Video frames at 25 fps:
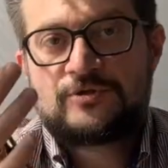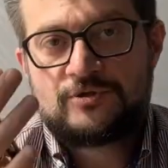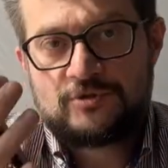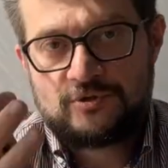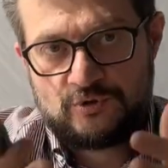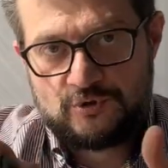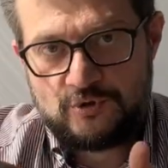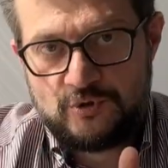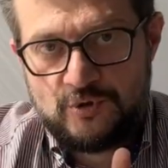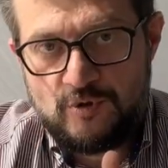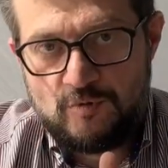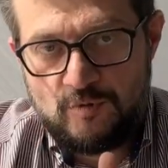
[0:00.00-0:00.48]

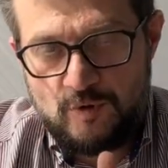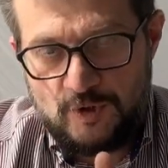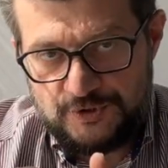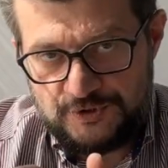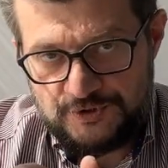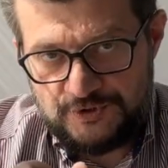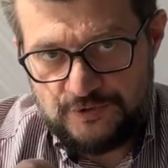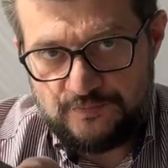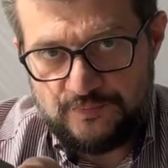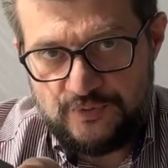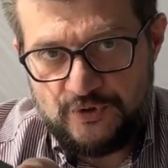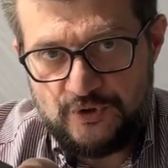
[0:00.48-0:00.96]
do you want
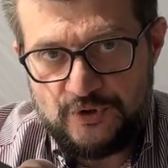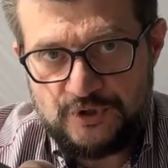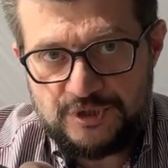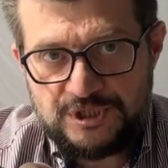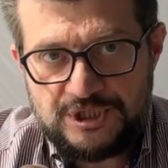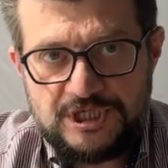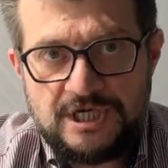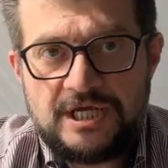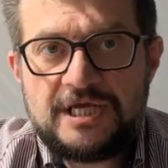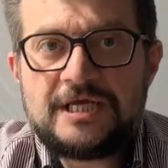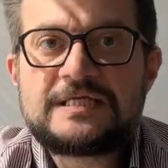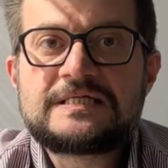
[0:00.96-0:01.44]
to
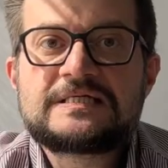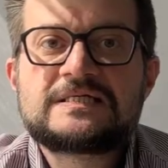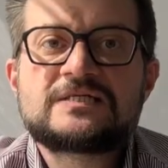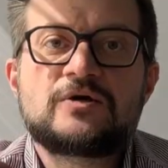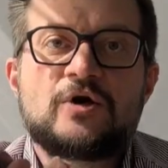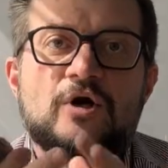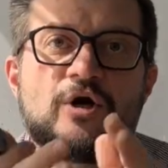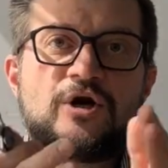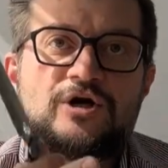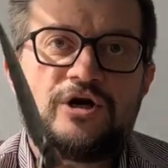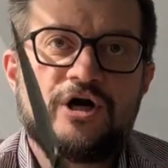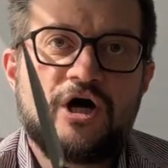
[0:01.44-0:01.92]
purchase
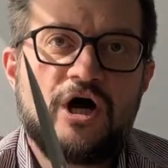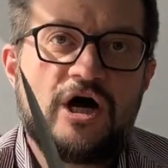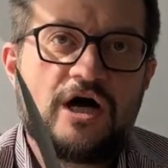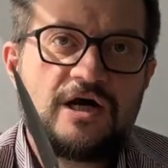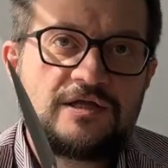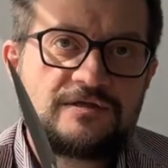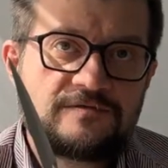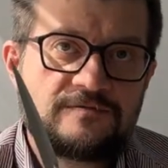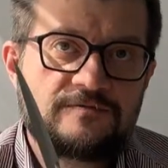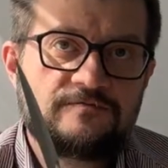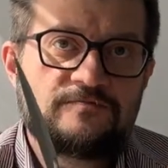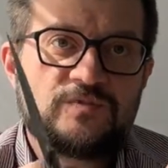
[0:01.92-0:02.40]
or
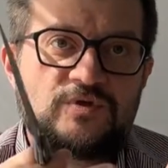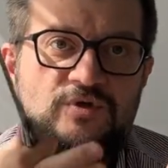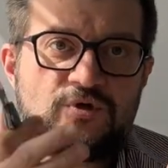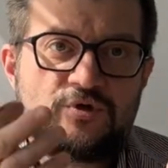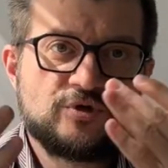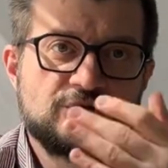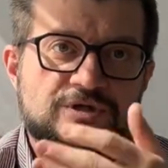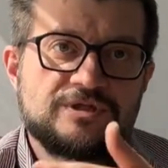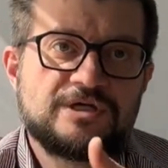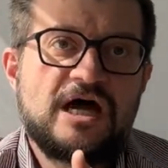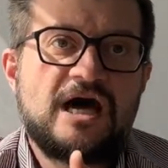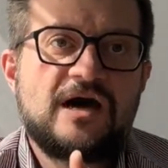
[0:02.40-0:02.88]
not
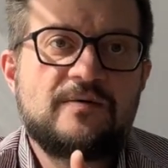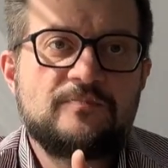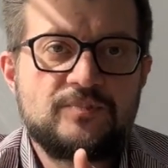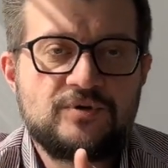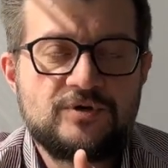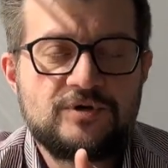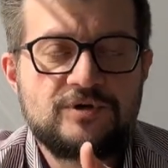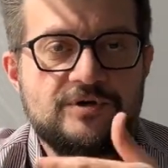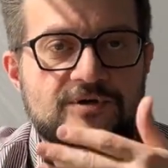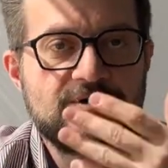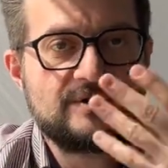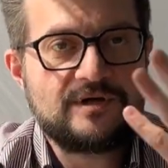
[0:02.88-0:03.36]
your
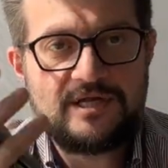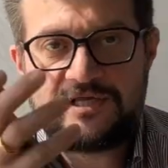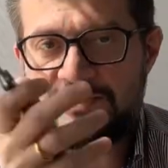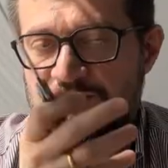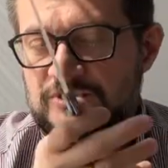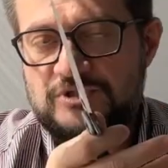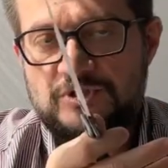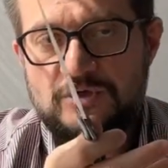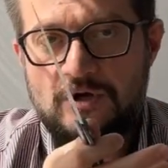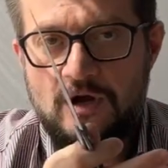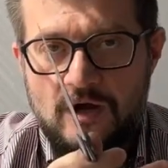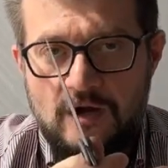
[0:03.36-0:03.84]
number and
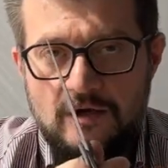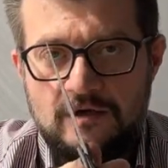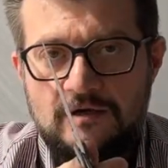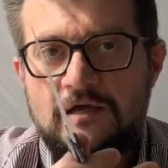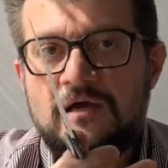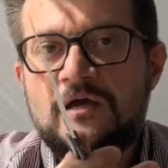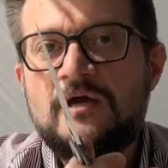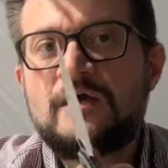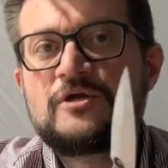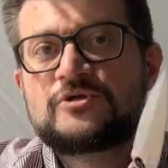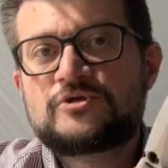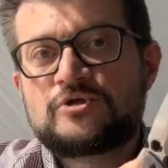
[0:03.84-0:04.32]
so
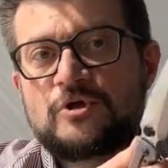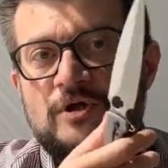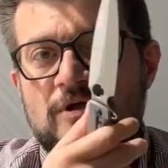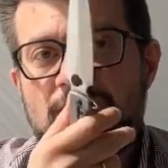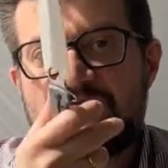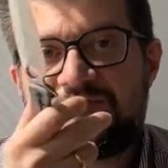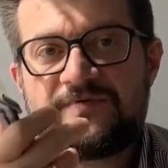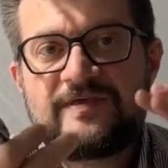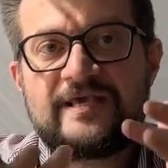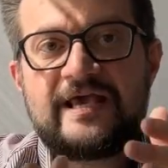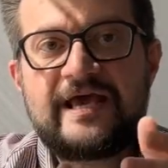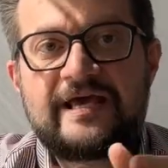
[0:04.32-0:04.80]
on so
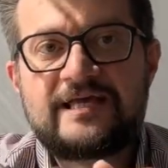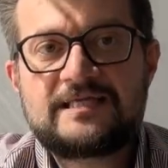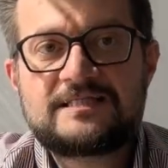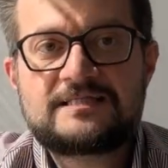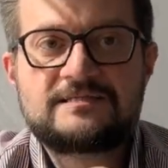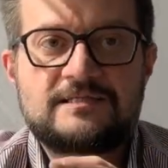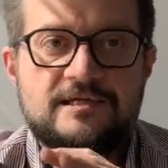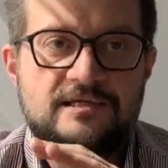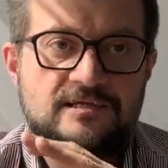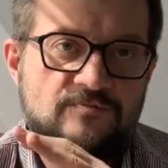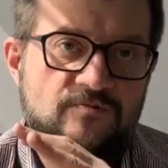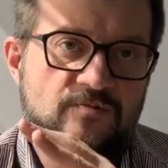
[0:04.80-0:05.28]
if yes
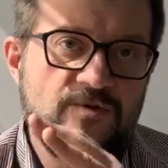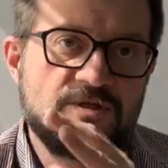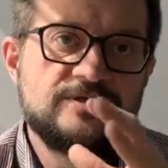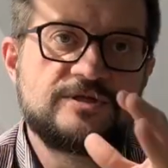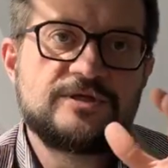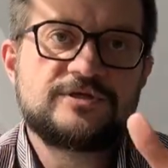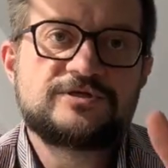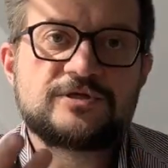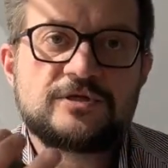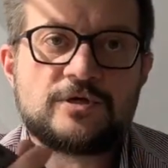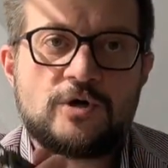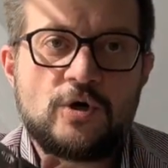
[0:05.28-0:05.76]
then
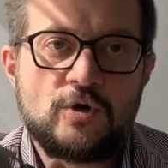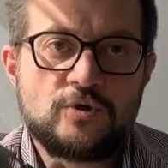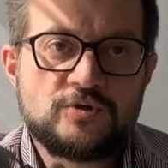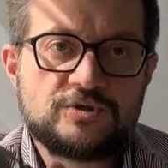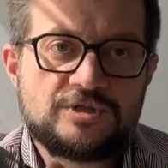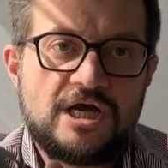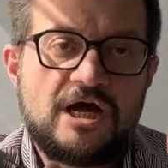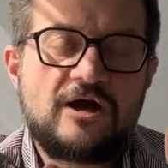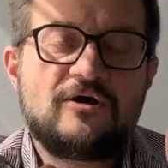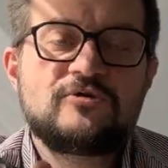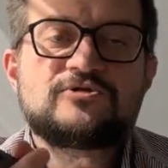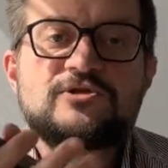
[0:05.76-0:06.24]
vendetta goes
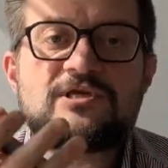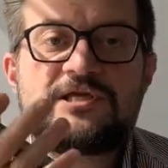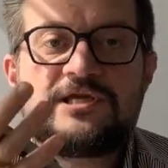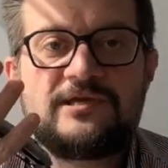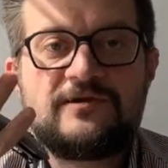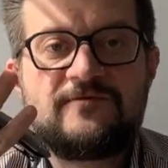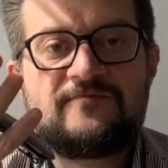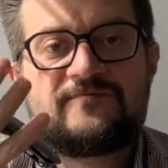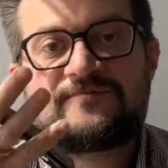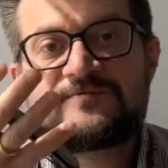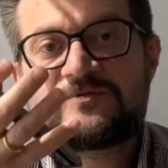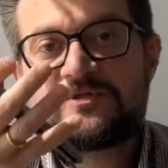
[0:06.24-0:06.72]
out
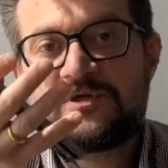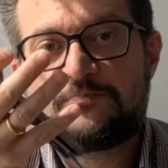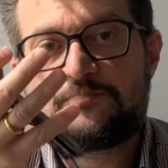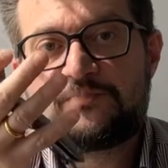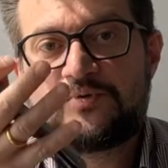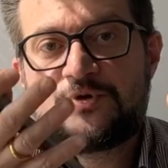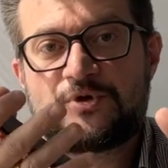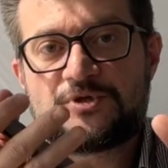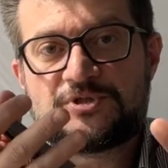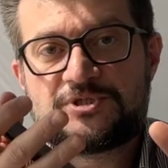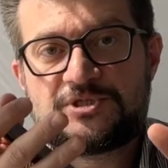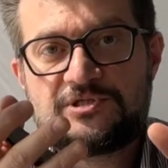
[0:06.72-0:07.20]
if the
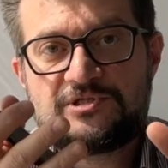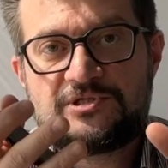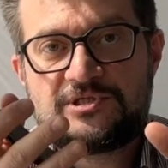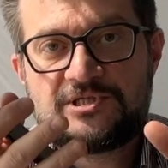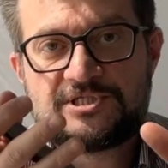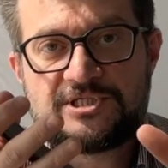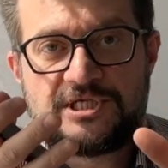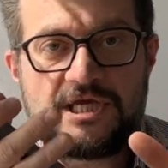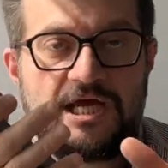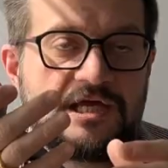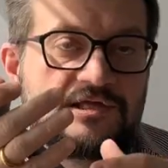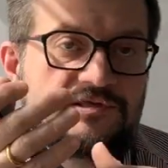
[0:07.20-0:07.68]
person
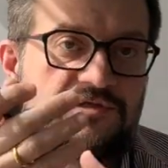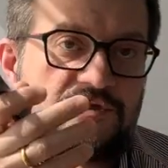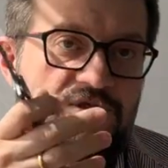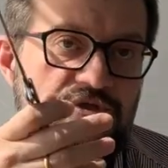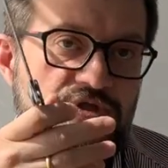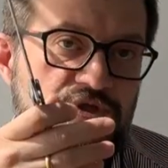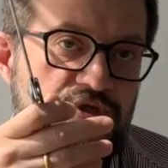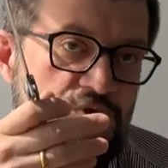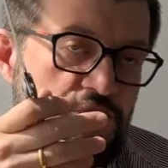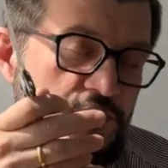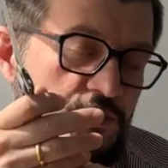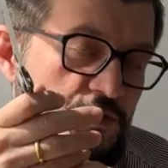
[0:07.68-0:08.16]
decided
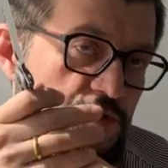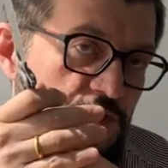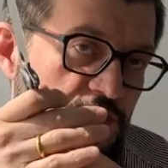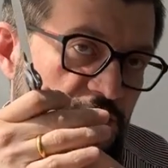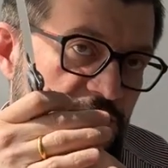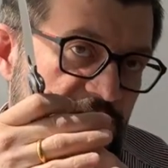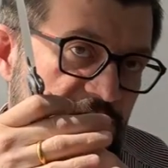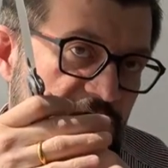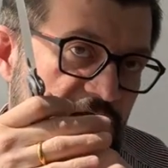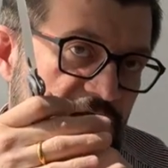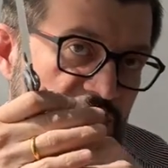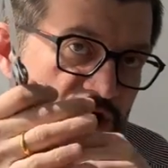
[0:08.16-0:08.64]
to
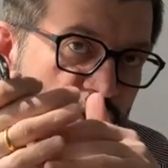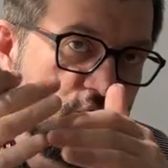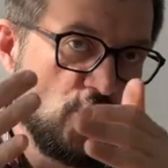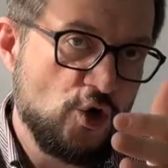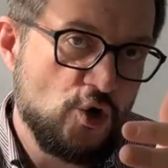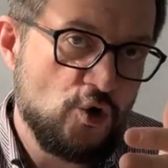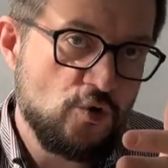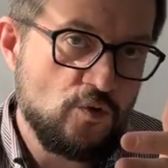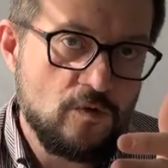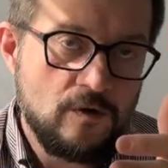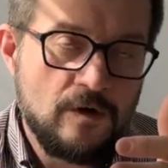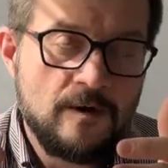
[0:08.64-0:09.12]
say
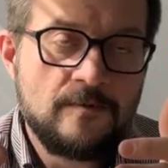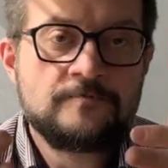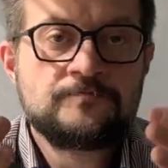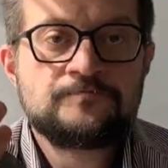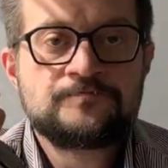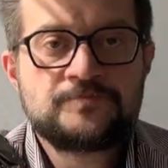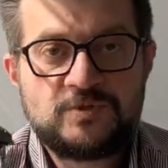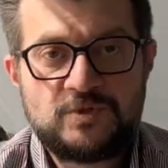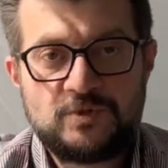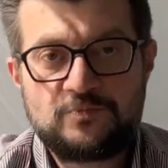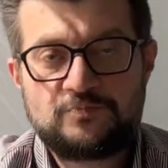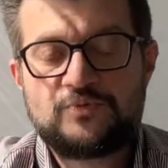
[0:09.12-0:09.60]
no
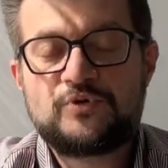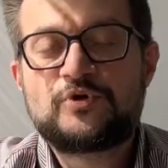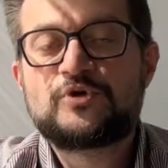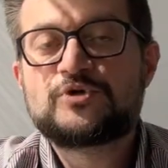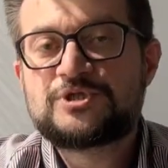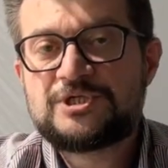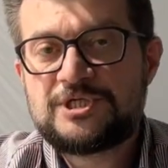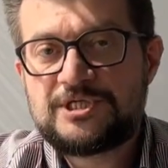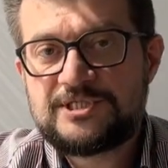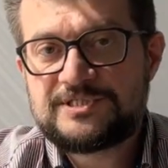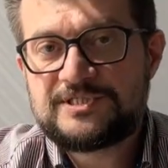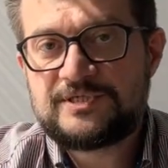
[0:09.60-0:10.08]
to
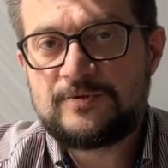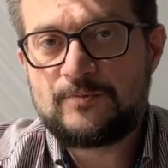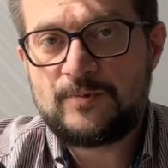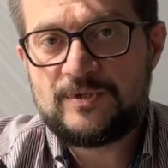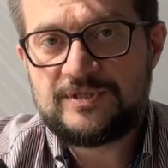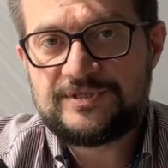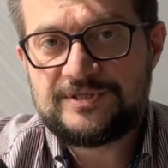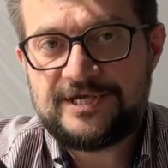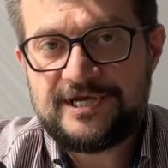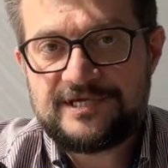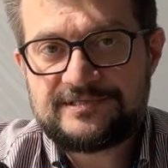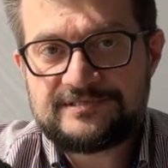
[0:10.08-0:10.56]
purchase the
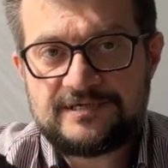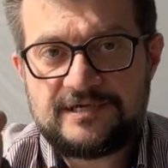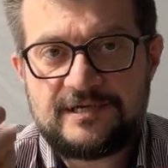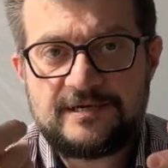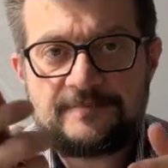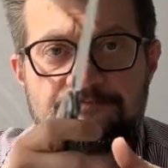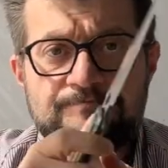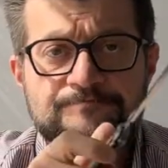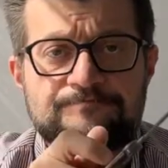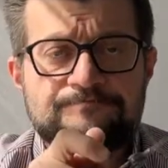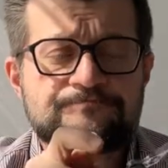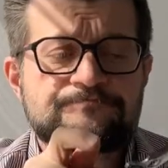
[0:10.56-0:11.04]

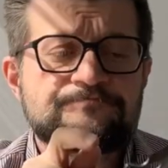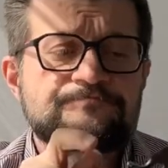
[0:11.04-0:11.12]
vendetta